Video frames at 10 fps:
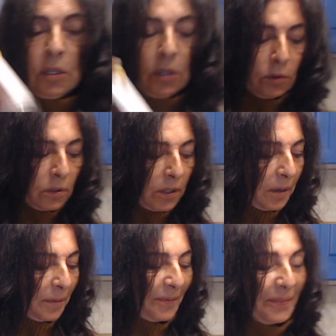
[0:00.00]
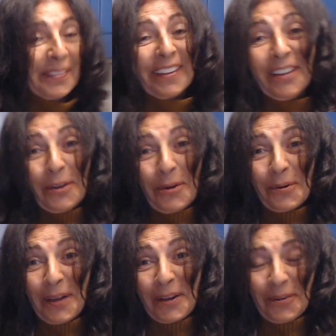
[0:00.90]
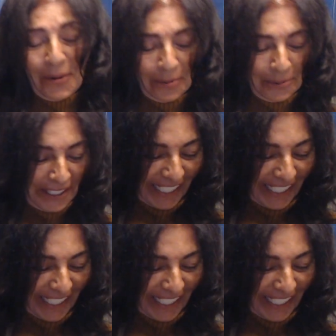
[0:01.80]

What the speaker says: to use Quaker oats.